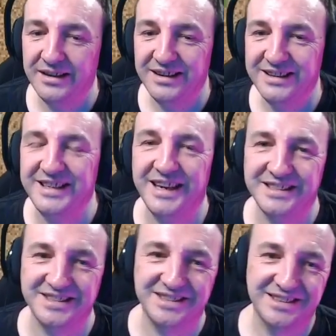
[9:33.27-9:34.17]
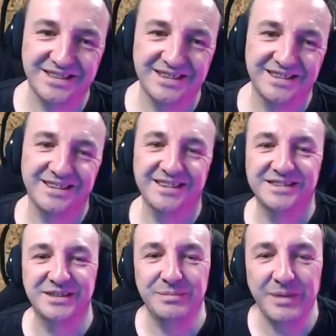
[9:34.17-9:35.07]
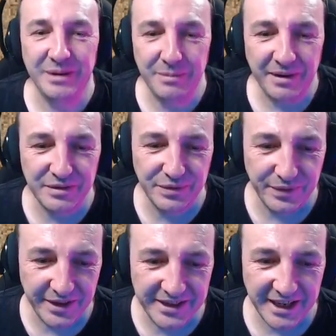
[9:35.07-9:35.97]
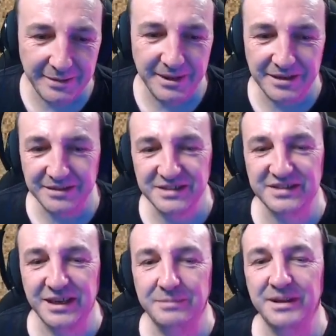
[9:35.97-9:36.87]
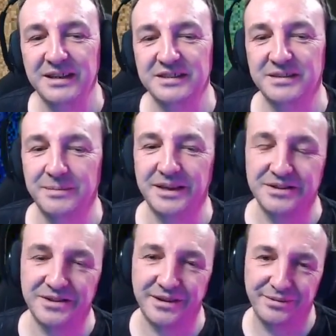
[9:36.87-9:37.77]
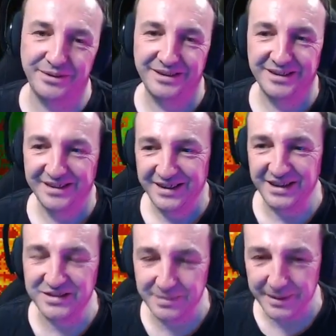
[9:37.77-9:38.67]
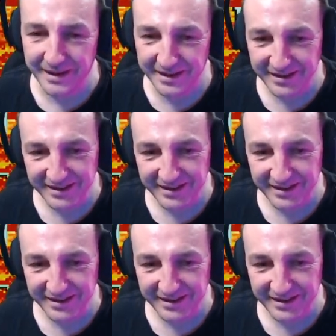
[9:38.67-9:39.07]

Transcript: Yes. Super Mario Bros. 3 came out on the same day as the Mega Drive in Japan.